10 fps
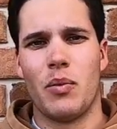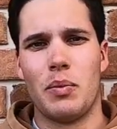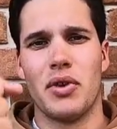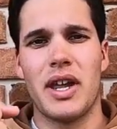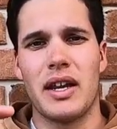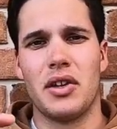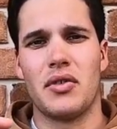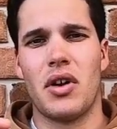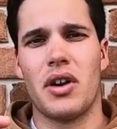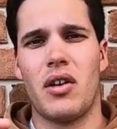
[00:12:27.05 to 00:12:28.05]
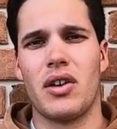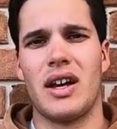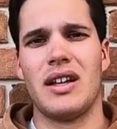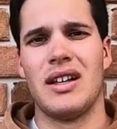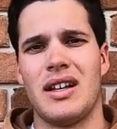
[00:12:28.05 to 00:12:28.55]
we put that in the rod
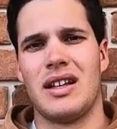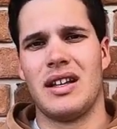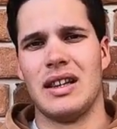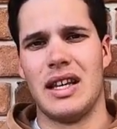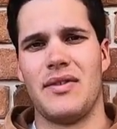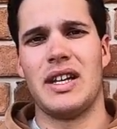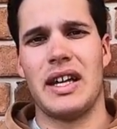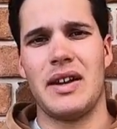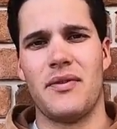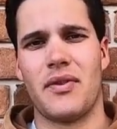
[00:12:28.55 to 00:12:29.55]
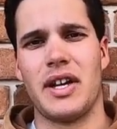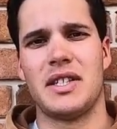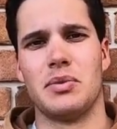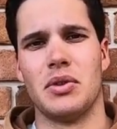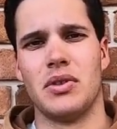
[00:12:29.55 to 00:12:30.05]
holder, leave it in free
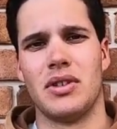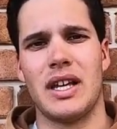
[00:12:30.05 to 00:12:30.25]
spool,